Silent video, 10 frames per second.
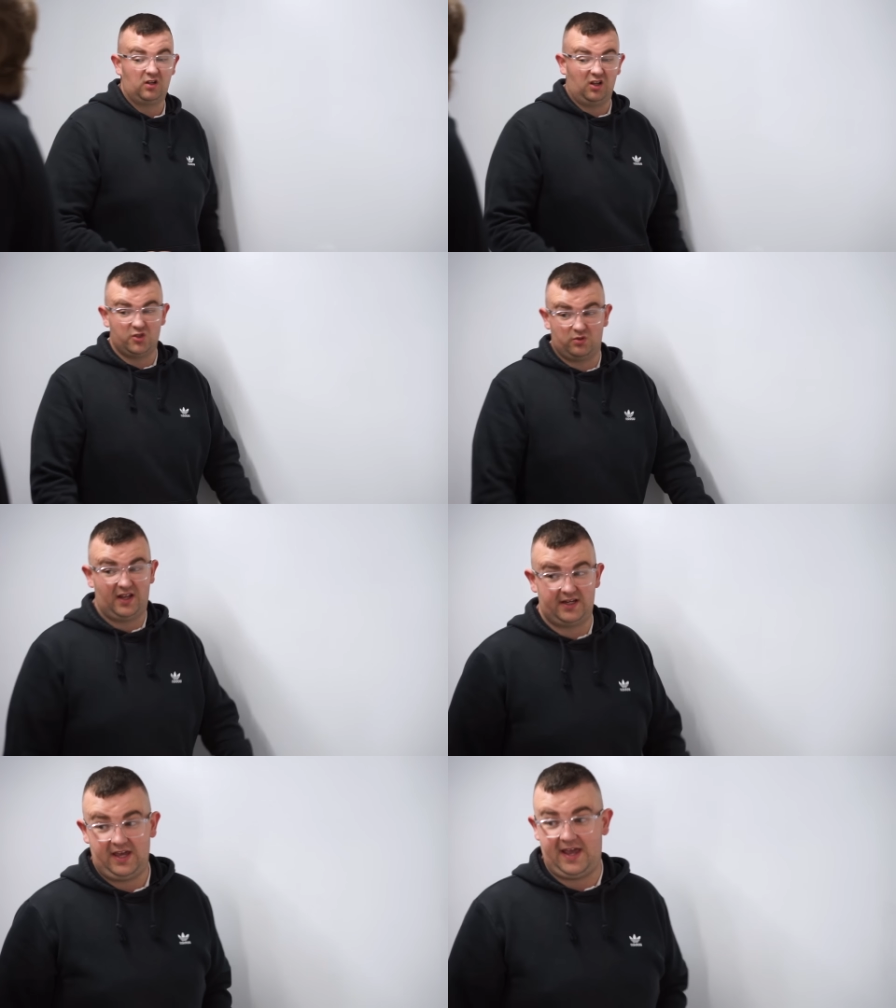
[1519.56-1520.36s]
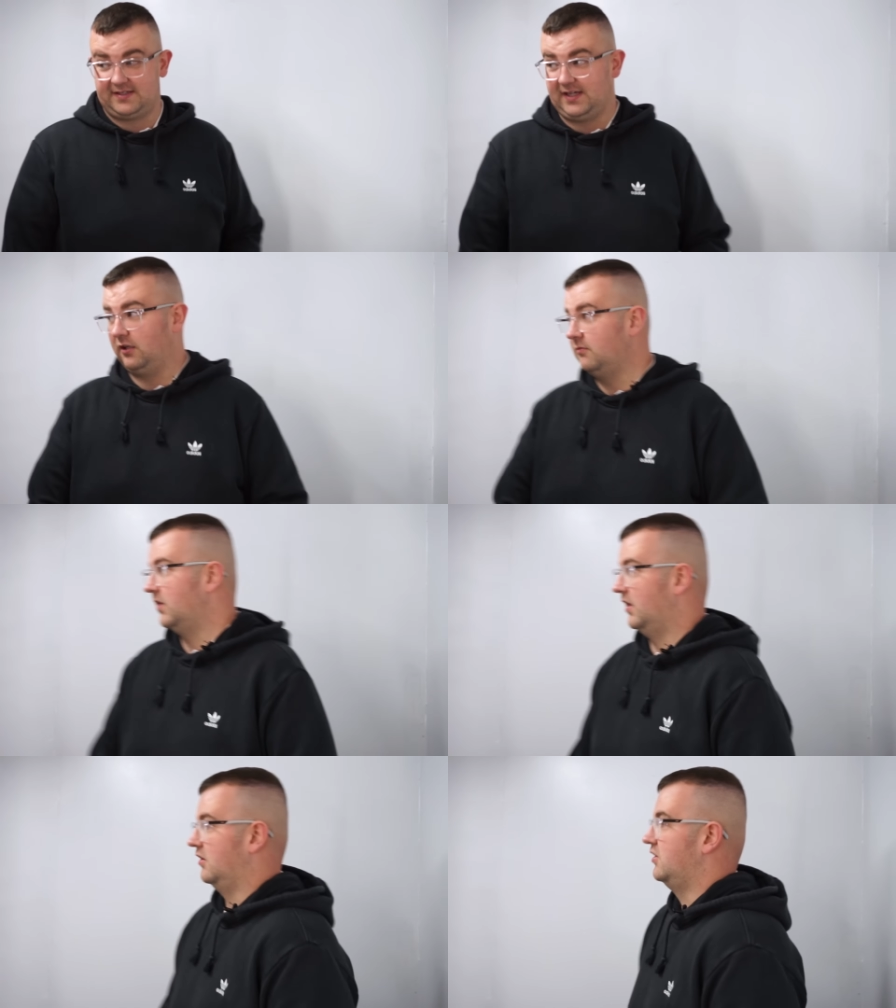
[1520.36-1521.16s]
clothes were like X L,
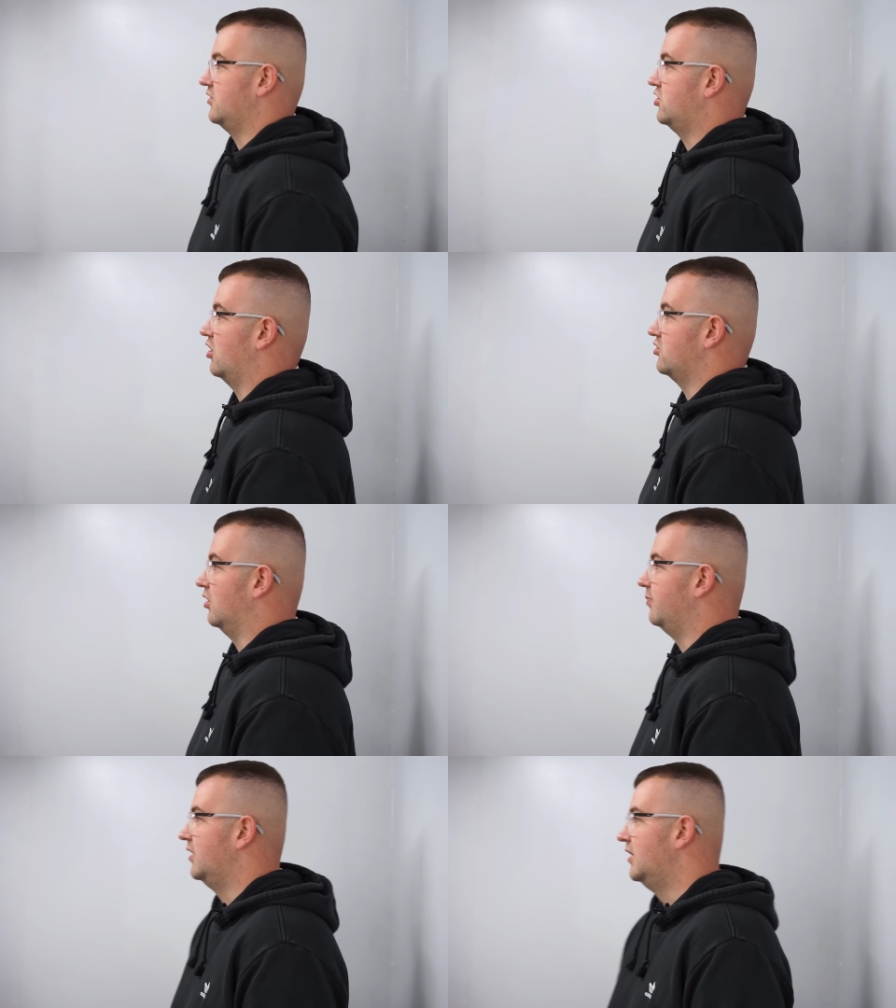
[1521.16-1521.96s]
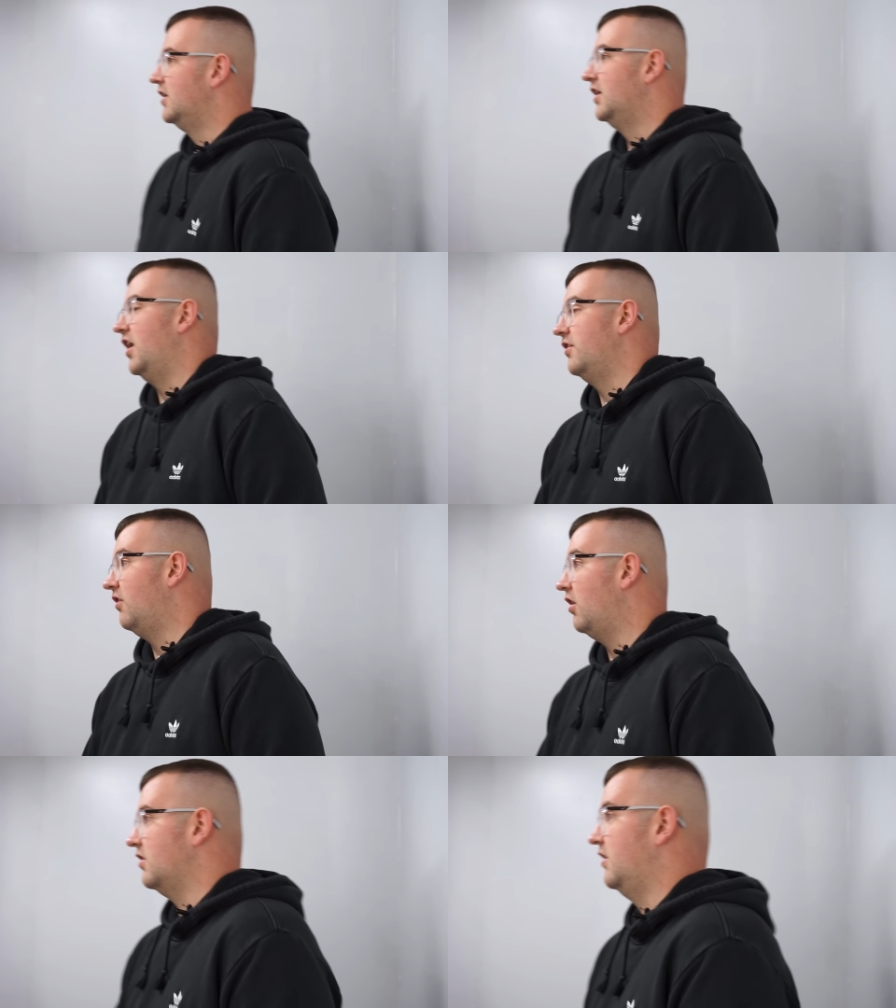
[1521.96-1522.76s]
and because I'd shot up, and they're
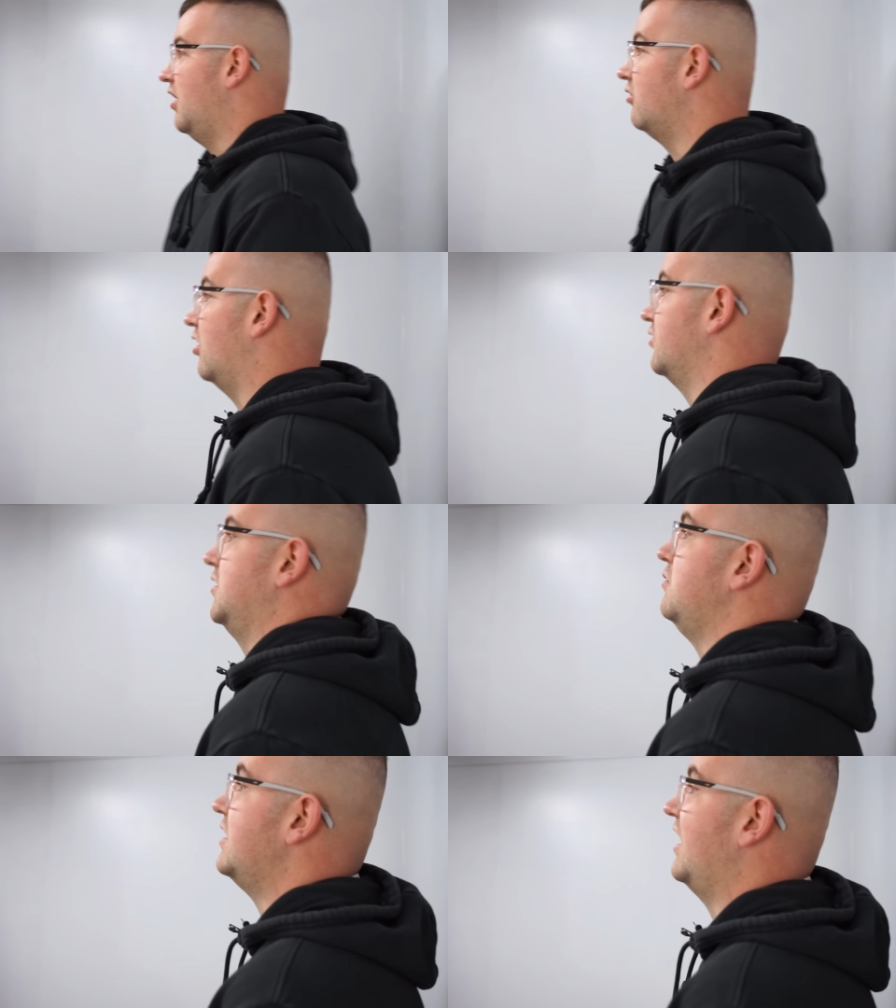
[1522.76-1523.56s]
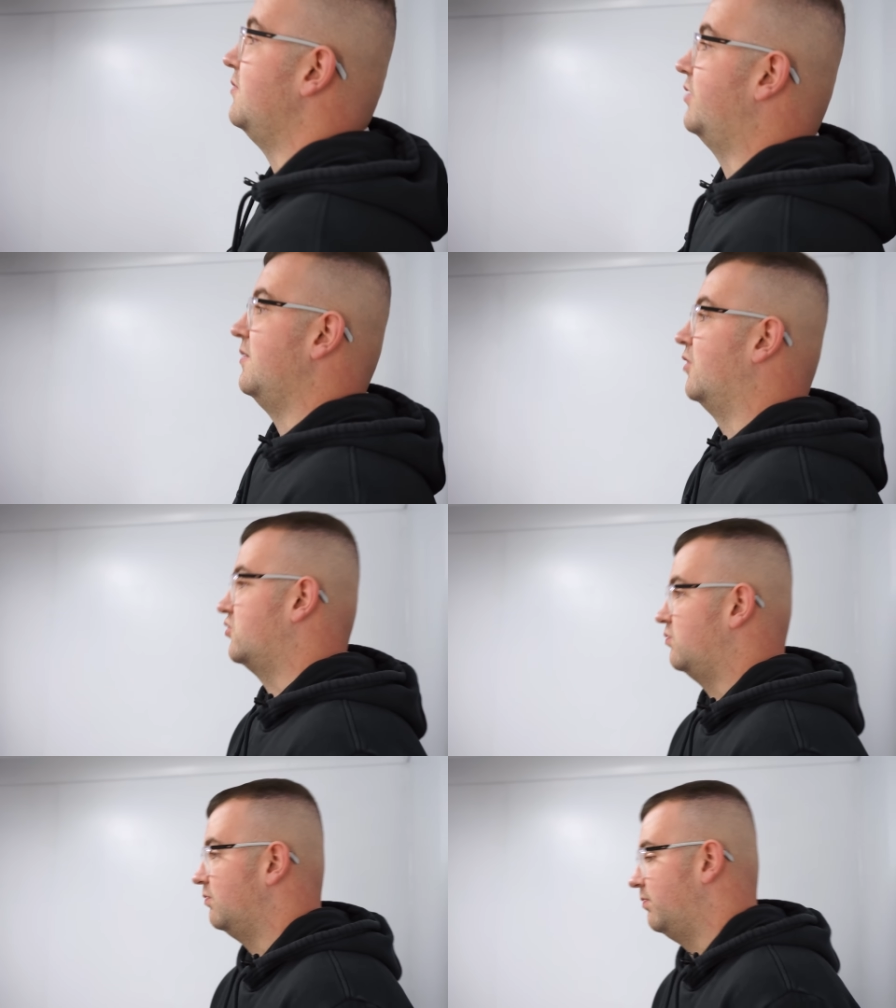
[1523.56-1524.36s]
all they all got too tight pretty
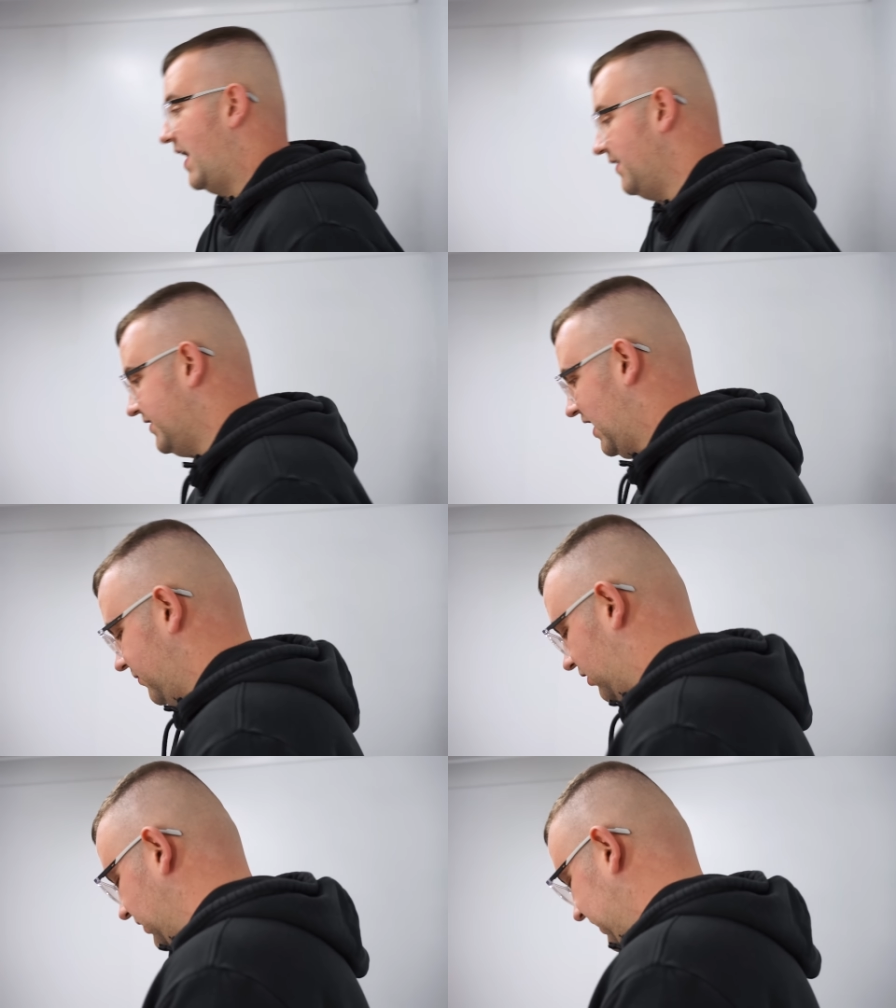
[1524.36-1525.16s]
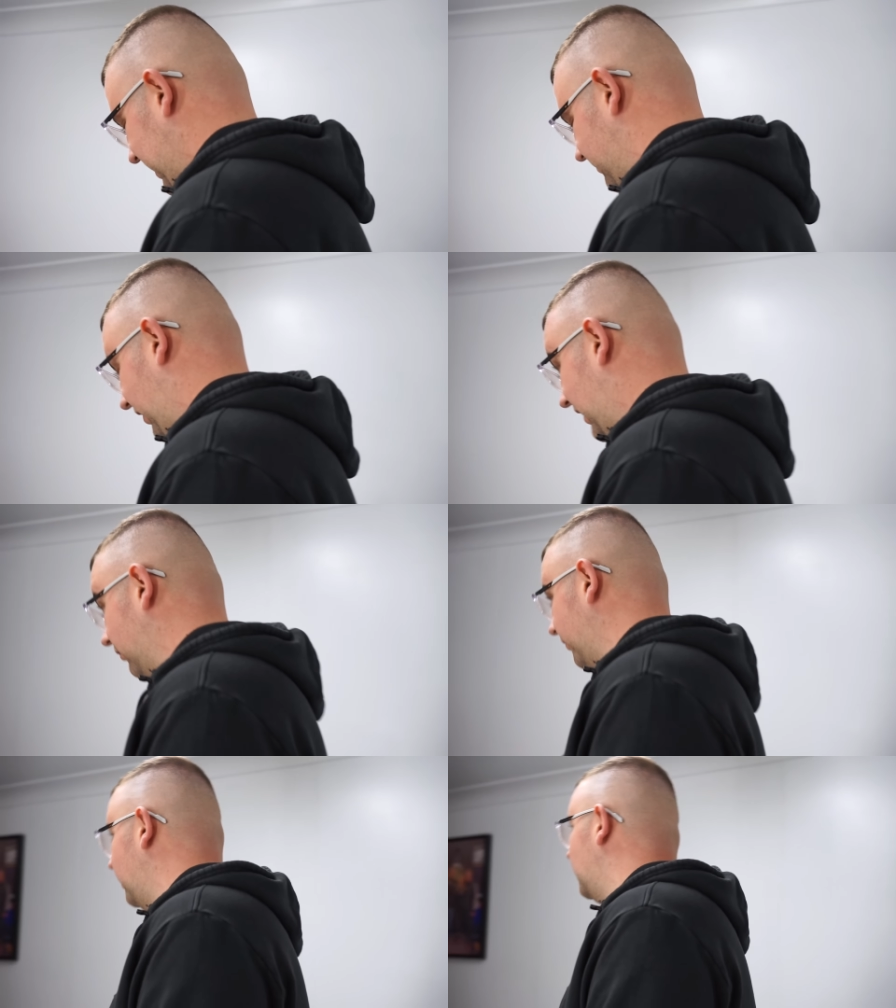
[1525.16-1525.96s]
much by the time the holiday came around.